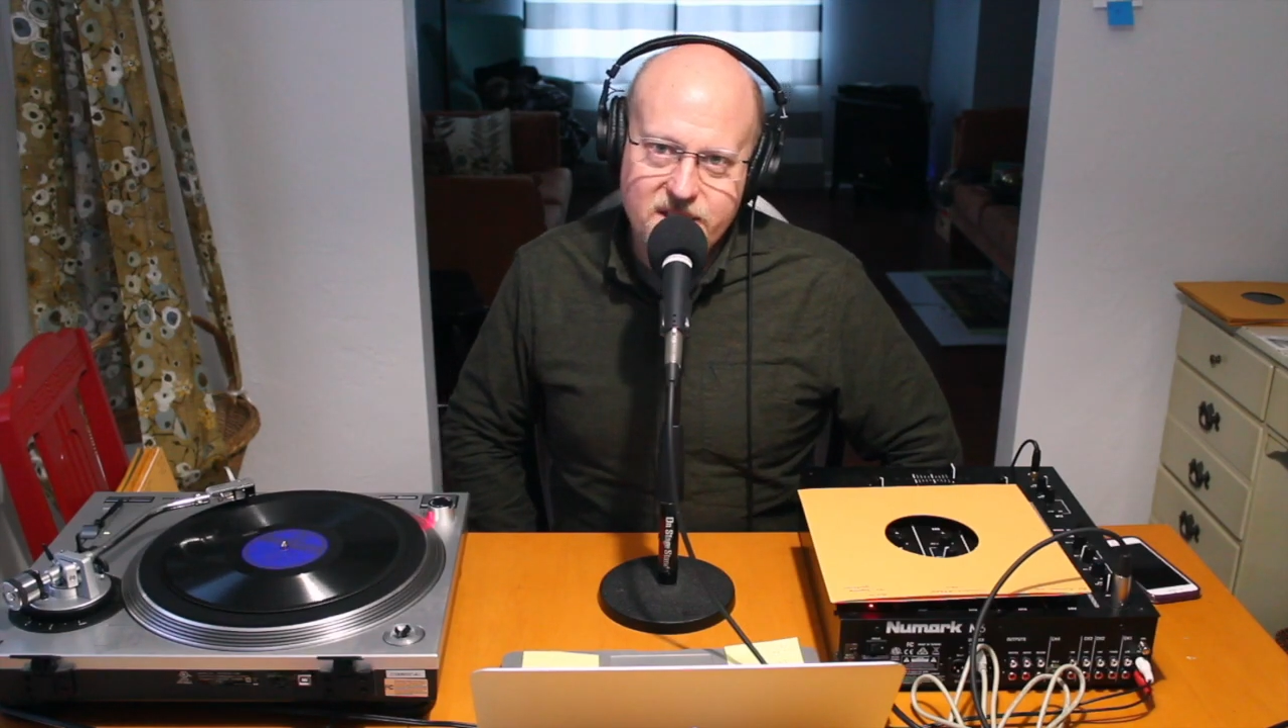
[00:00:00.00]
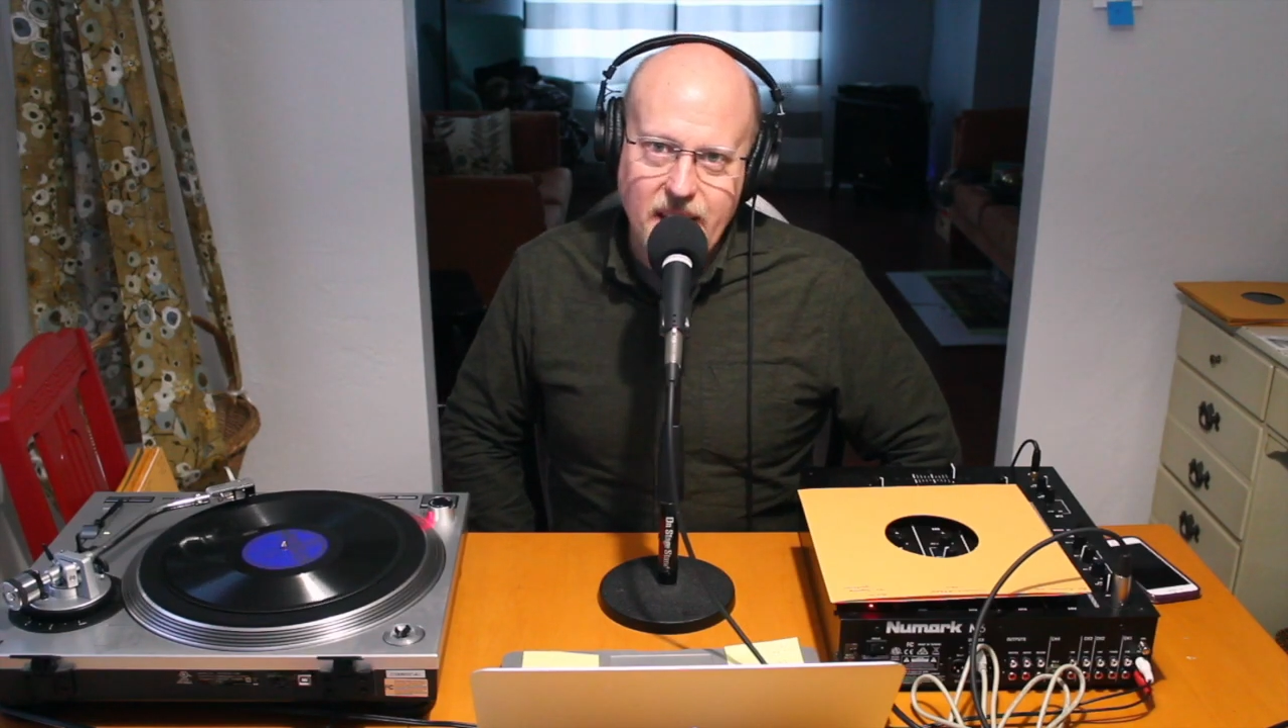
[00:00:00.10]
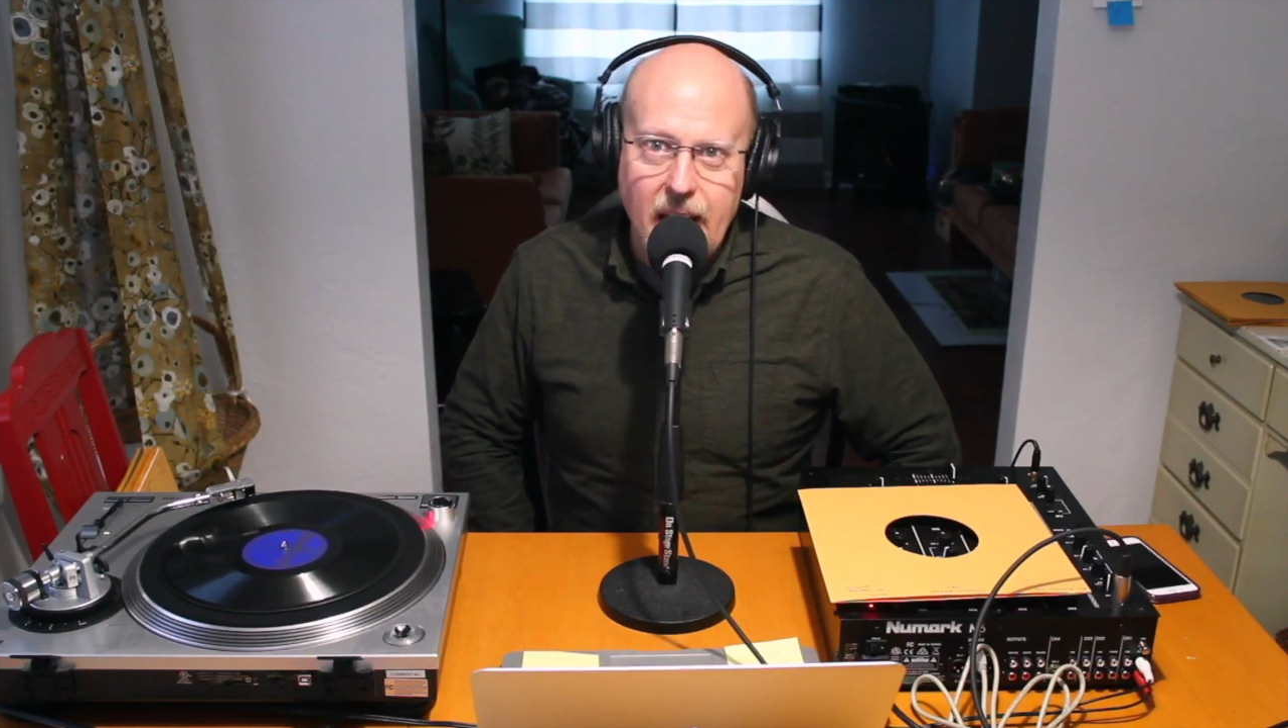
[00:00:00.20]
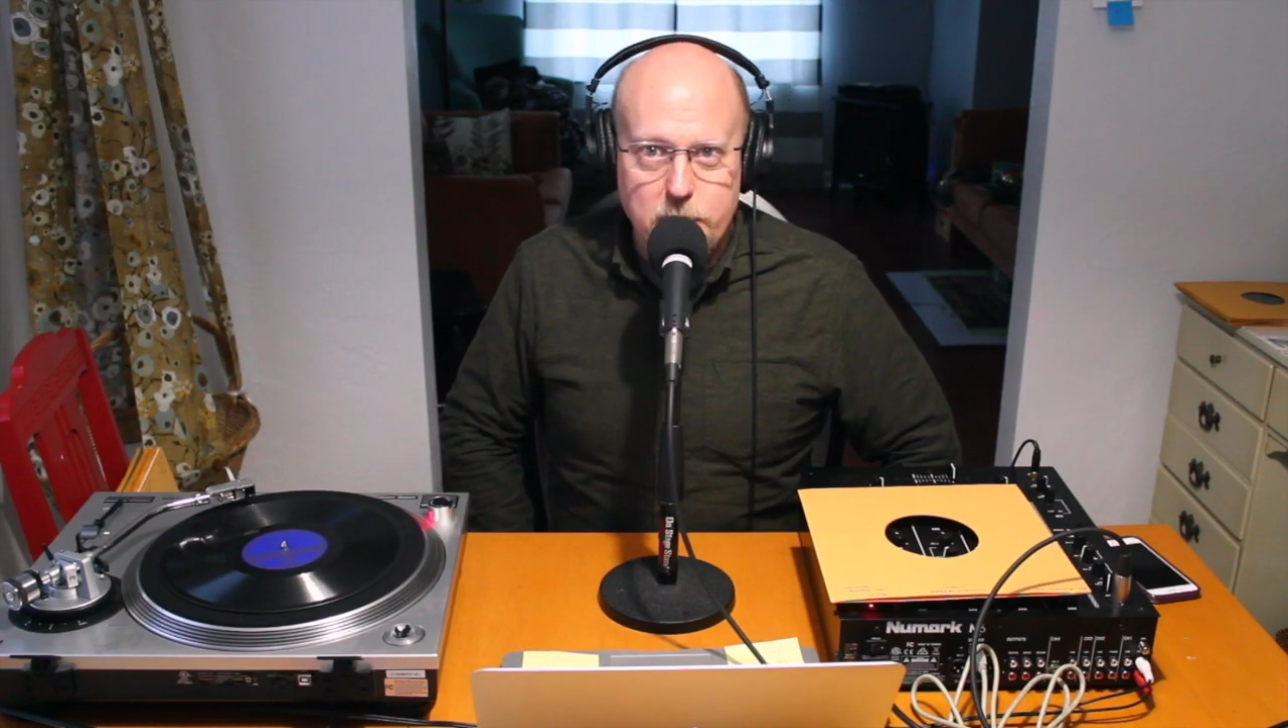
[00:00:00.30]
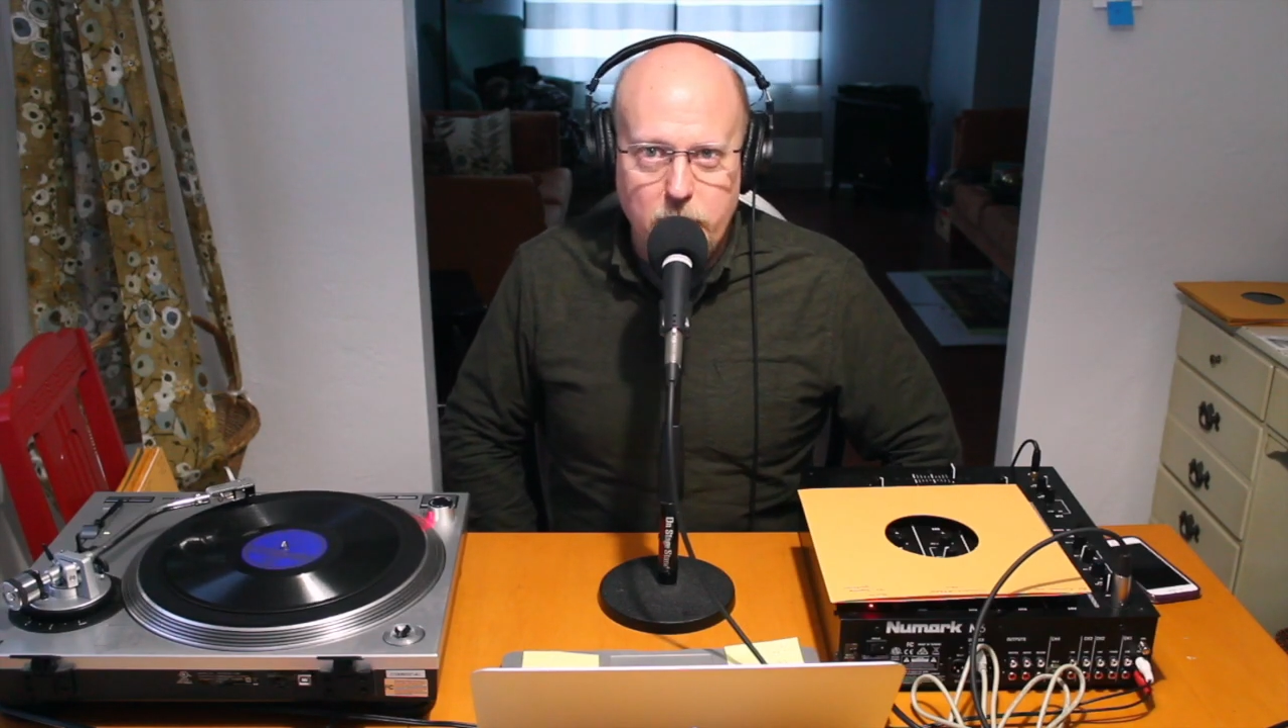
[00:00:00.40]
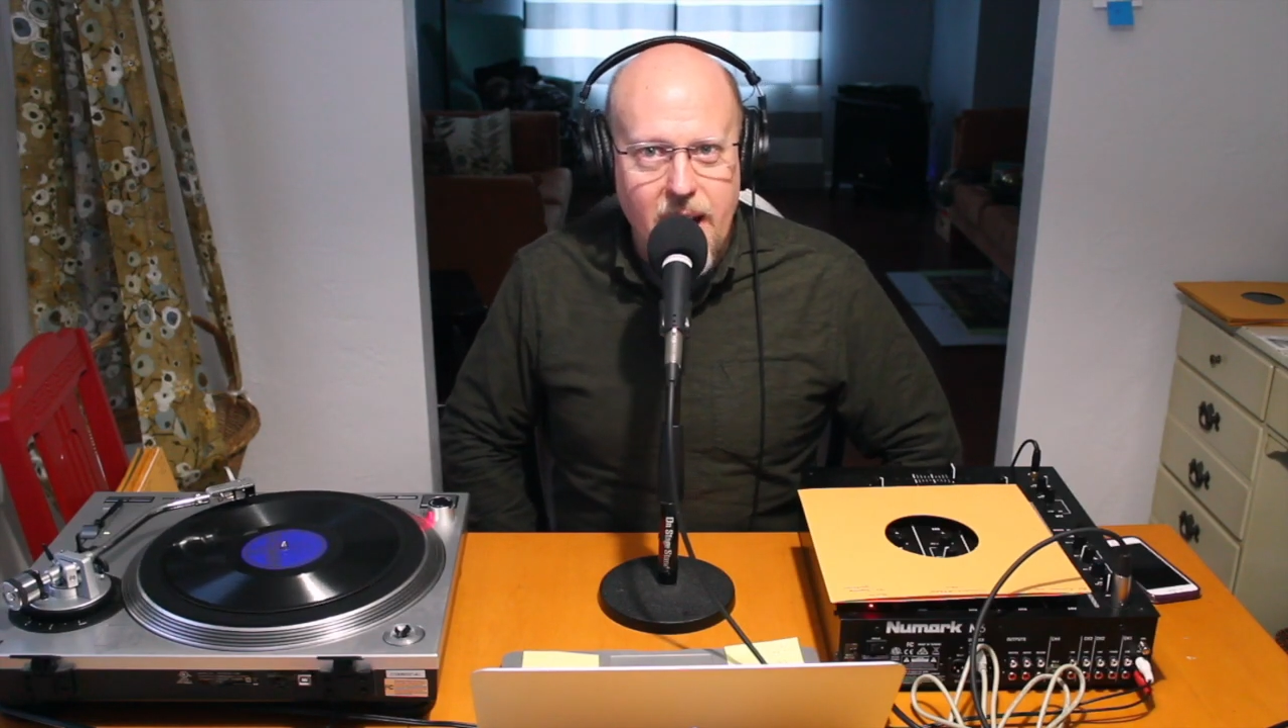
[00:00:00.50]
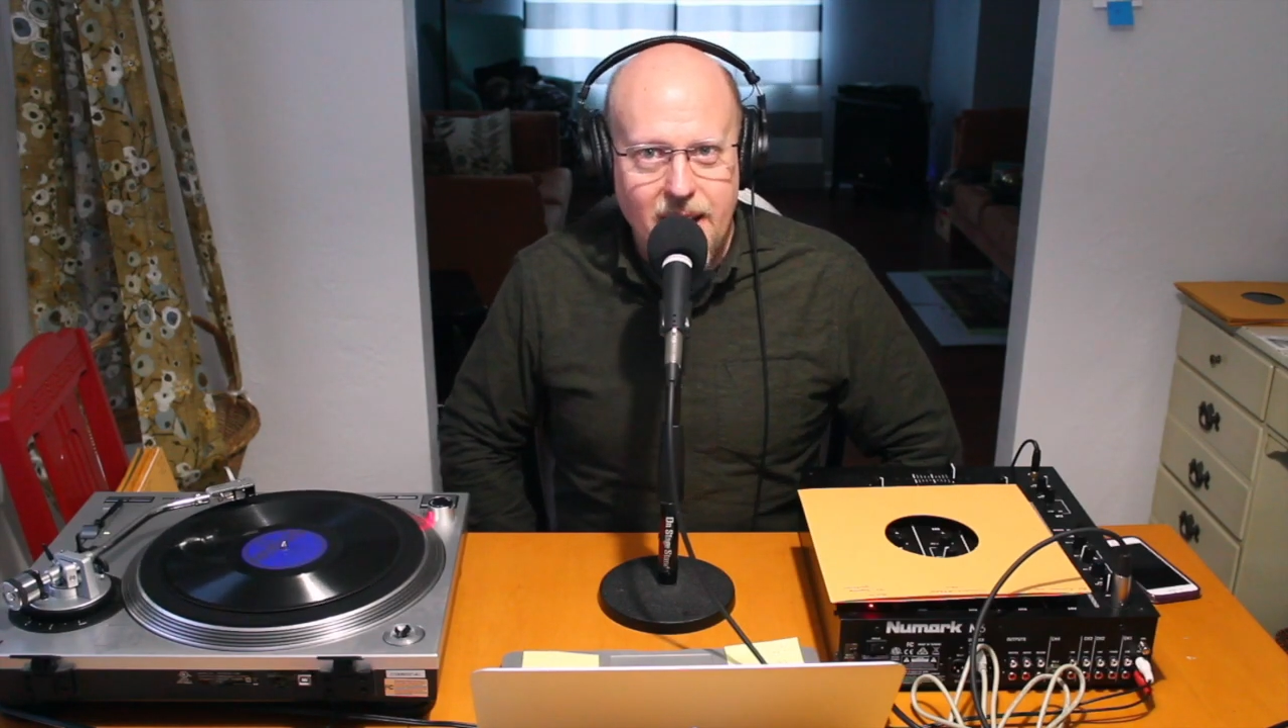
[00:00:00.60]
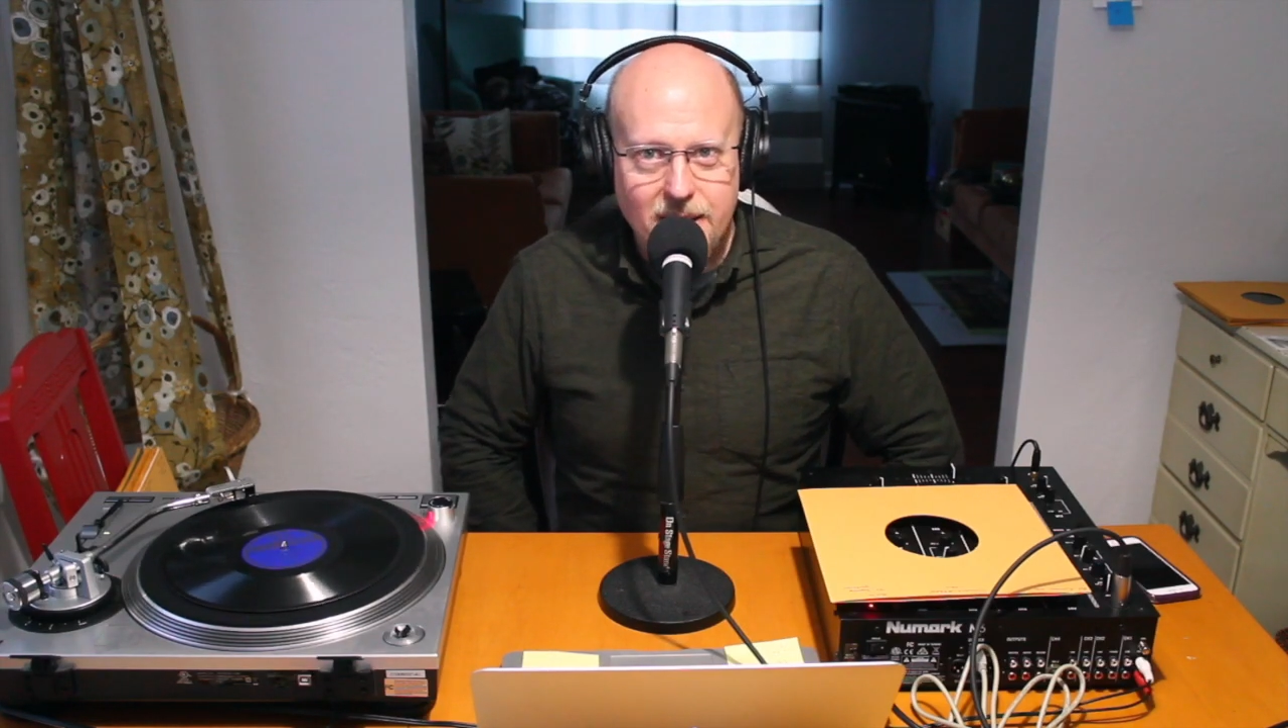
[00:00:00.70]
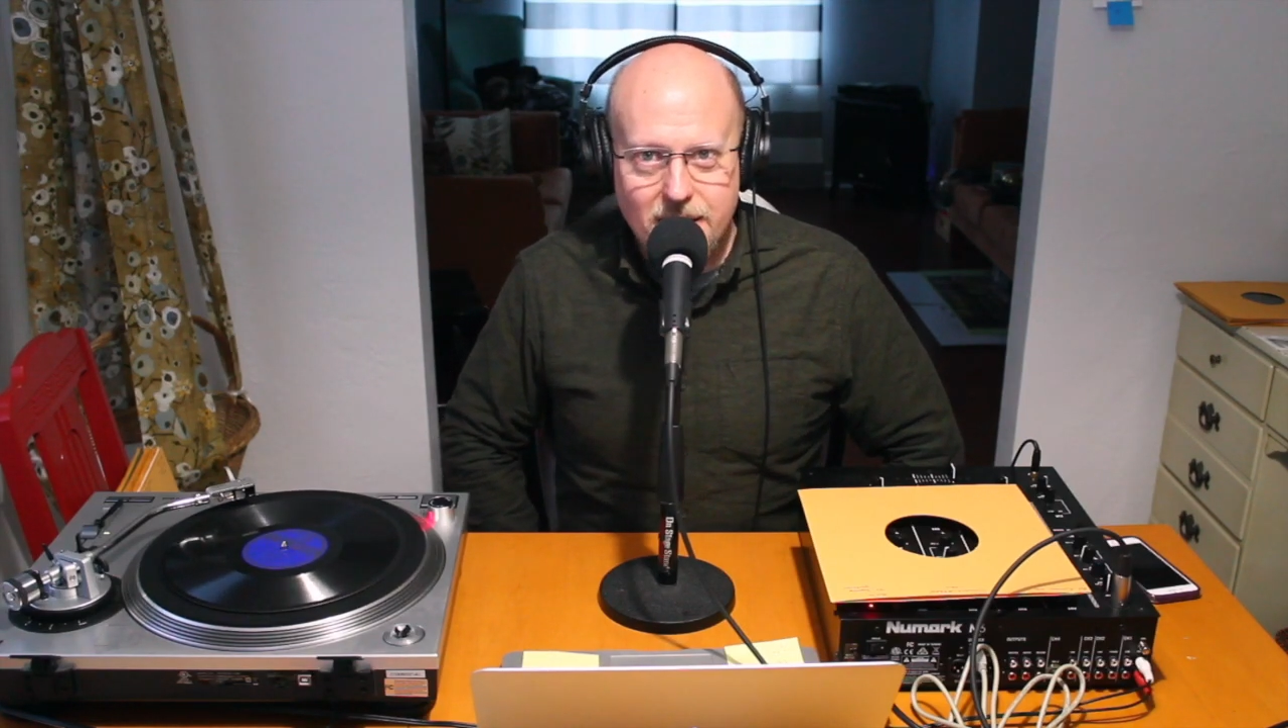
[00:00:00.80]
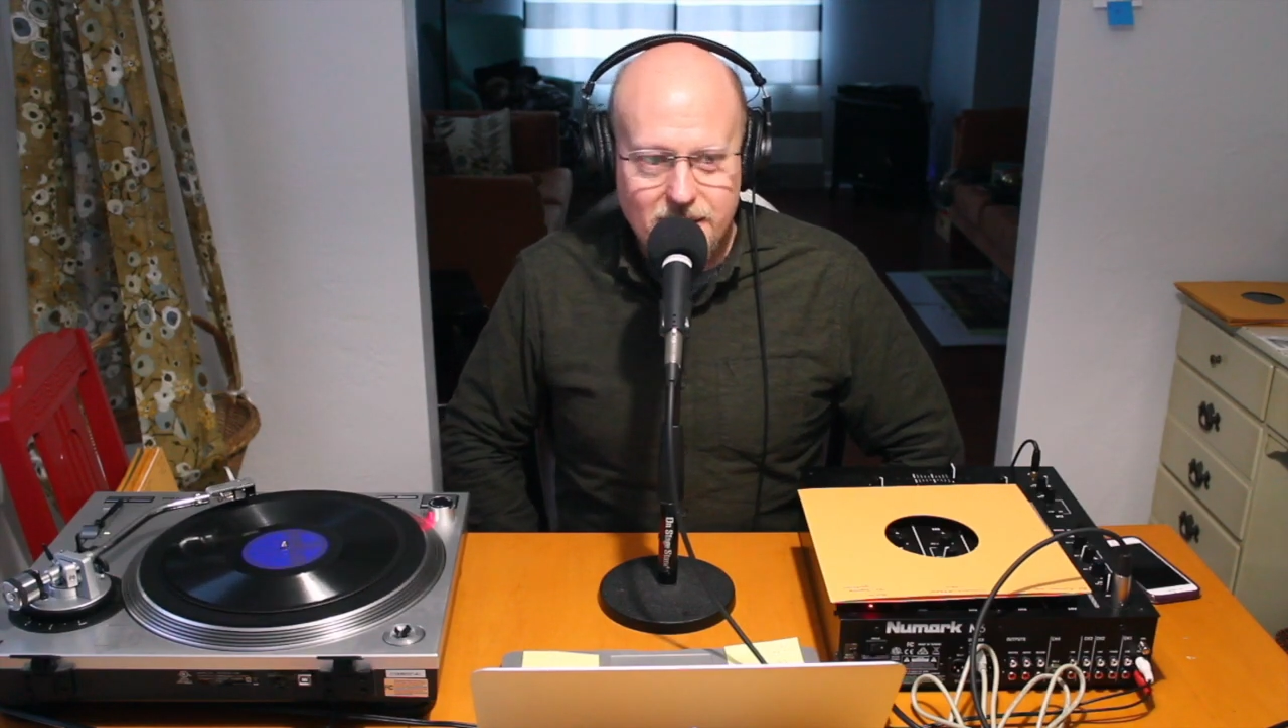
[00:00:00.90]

Sandman.